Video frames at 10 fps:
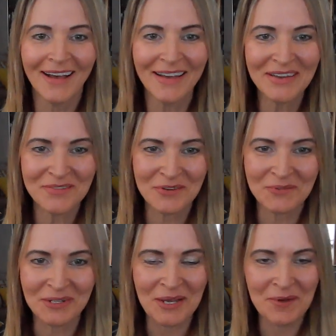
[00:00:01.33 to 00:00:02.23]
Hi
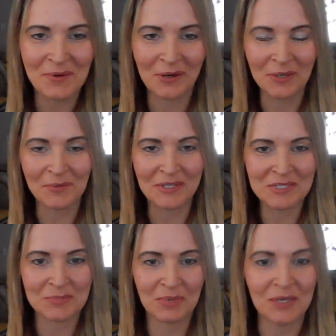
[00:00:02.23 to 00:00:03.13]
everyone, how are you? It
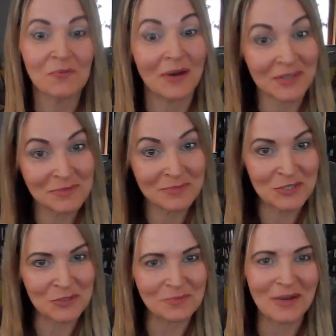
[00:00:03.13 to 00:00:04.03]
is B. Welcome
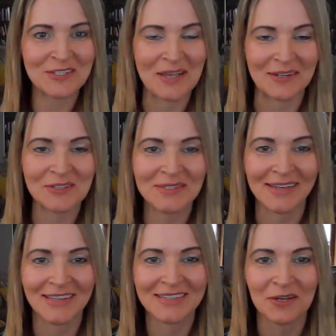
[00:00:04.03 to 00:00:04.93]
to my channel,
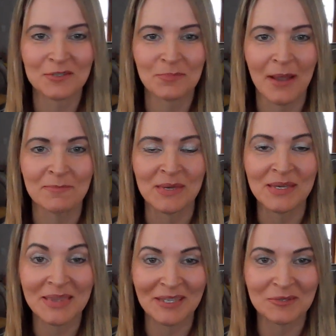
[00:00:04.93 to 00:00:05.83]
Psychic Sounds by
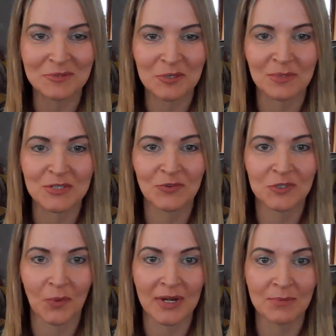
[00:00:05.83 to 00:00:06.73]
B. Thank you so much for
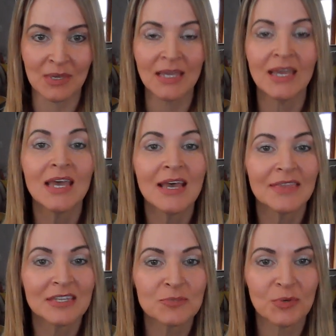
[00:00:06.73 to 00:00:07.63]
joining me.
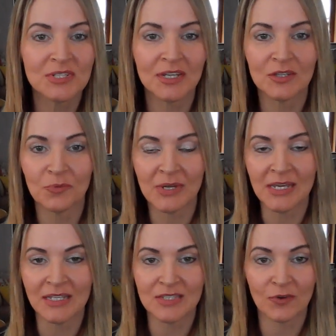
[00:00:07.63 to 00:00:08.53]
This particular
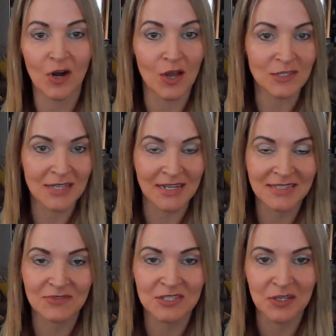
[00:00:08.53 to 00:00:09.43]
reading is for all signs
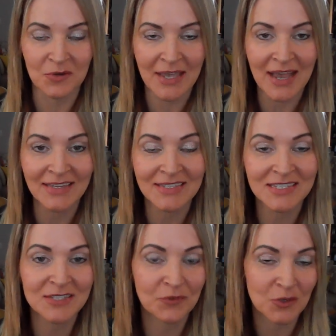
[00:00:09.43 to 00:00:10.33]
of the zodiac.
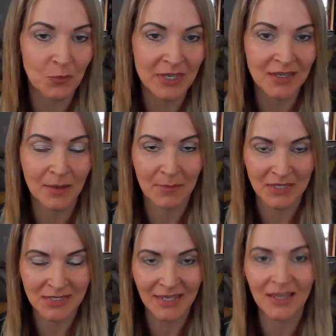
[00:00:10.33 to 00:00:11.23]
This is for the week
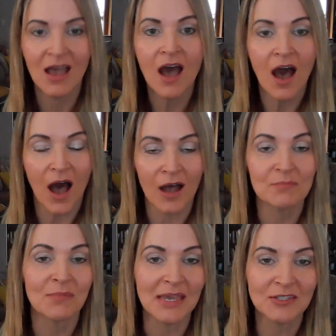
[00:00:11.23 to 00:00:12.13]
commencing
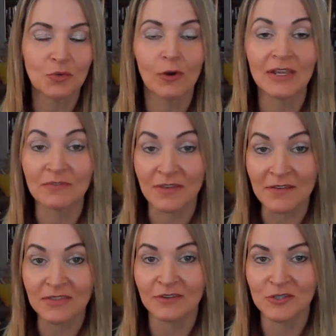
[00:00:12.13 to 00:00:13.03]
on May
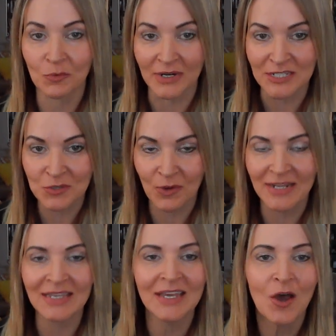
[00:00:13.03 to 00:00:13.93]
25th of
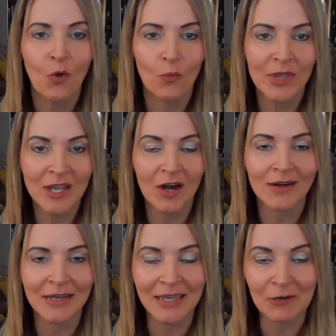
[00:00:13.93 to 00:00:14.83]
2020. We are
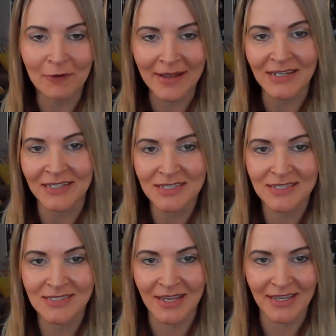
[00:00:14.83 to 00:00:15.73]
going to get right into
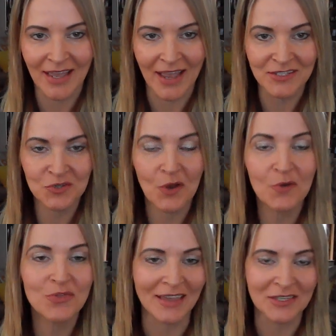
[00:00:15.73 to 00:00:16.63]
the Psychic Astro.
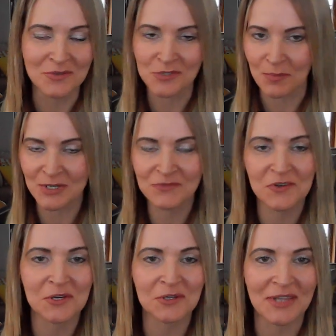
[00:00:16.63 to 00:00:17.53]
Thank you so much for
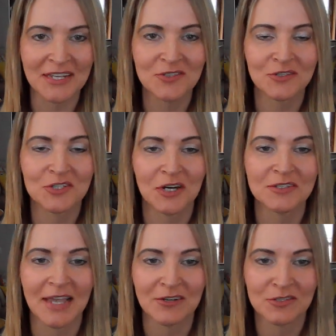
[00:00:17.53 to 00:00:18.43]
all your likes, your
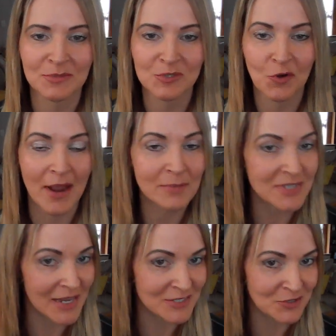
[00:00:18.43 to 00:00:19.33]
shares, and your subscribes.
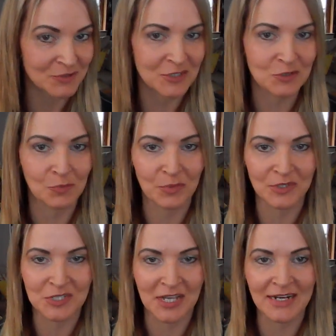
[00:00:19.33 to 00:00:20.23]
I certainly do
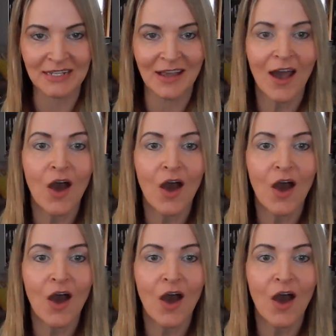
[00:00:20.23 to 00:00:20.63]
appreciate it.